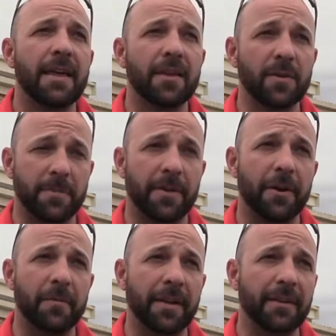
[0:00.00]
There was a
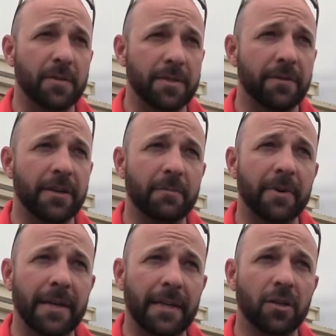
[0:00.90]
paramedic that was flown in by
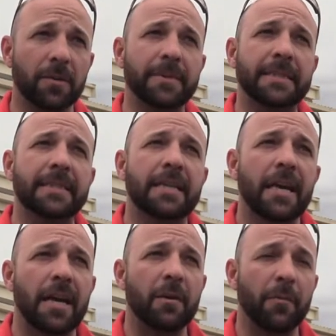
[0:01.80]
helicopter,
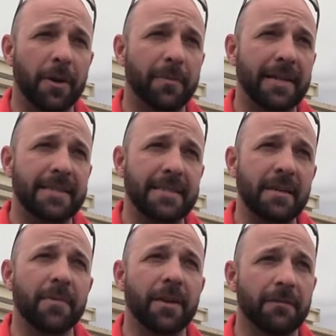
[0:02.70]
a motorbike
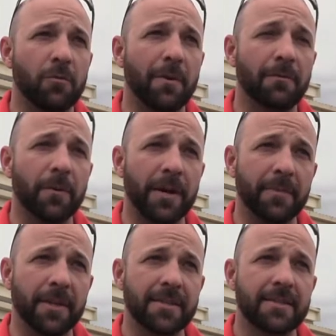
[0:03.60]
team and a 4x4
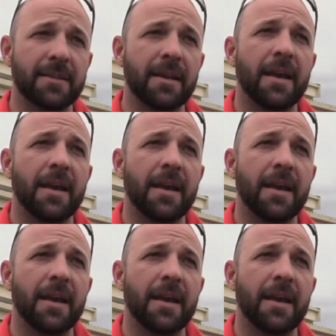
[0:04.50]
ambulance.